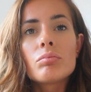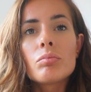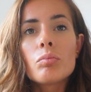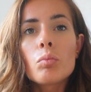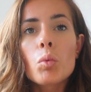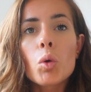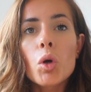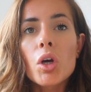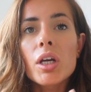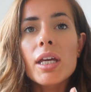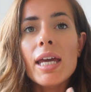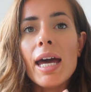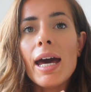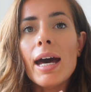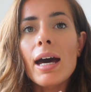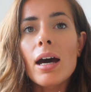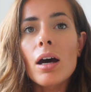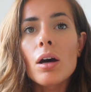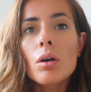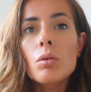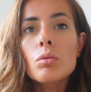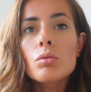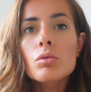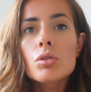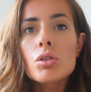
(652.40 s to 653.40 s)
work
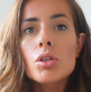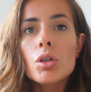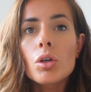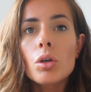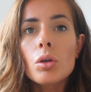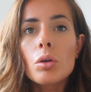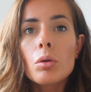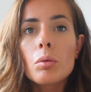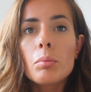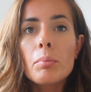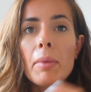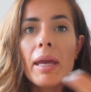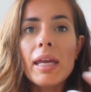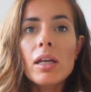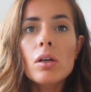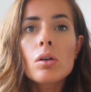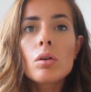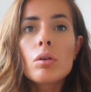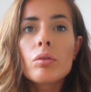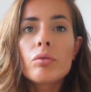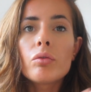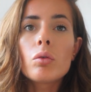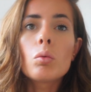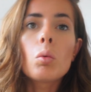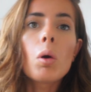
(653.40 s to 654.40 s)
out to make
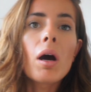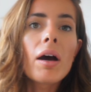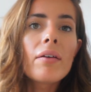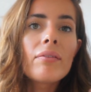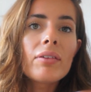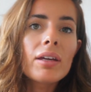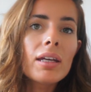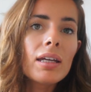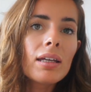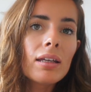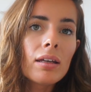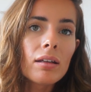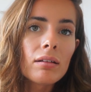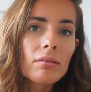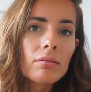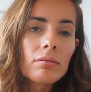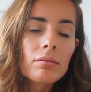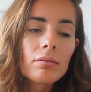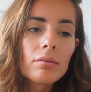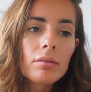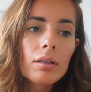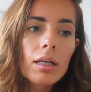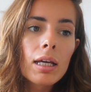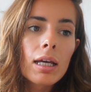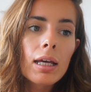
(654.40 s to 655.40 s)
up for what I've eaten.
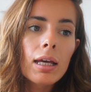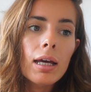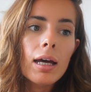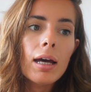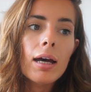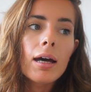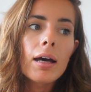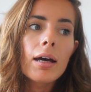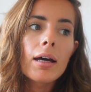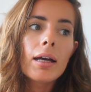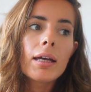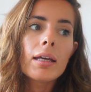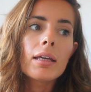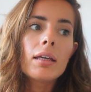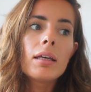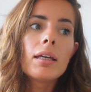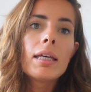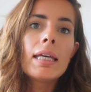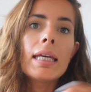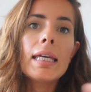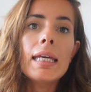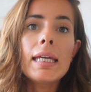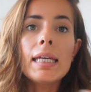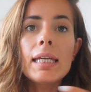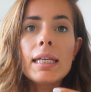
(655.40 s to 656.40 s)
I
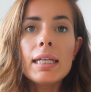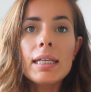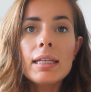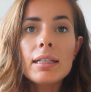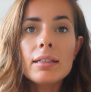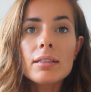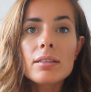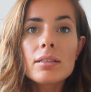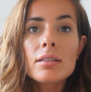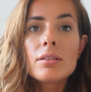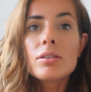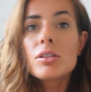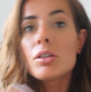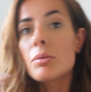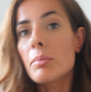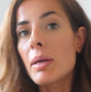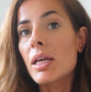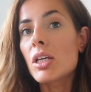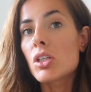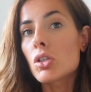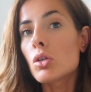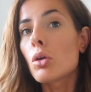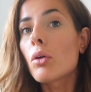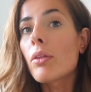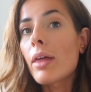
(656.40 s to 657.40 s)
eat to
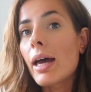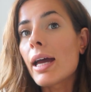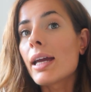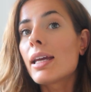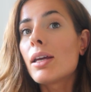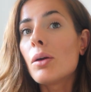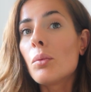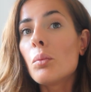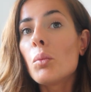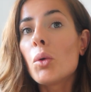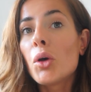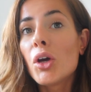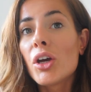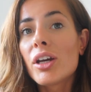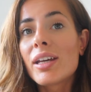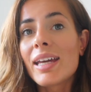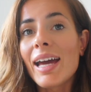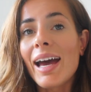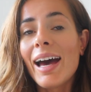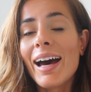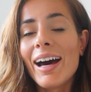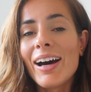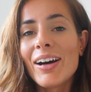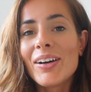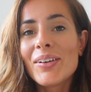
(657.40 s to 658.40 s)
make sure that I can work
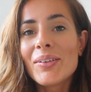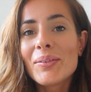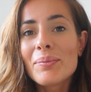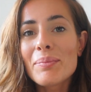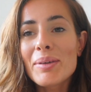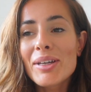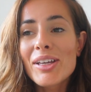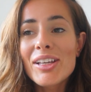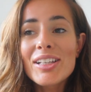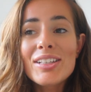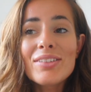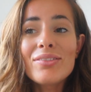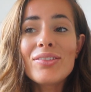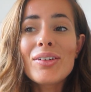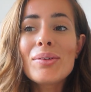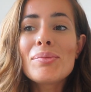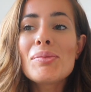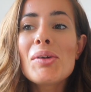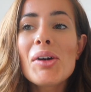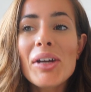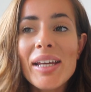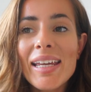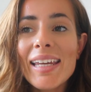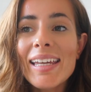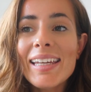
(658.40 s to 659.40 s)
out, because if I'm
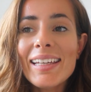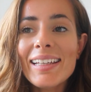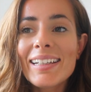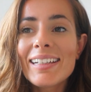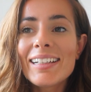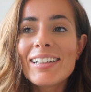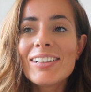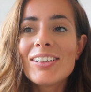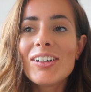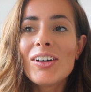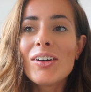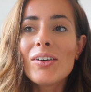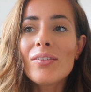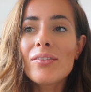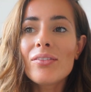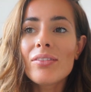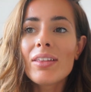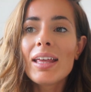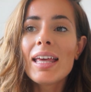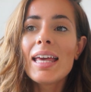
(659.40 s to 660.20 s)
not eating enough,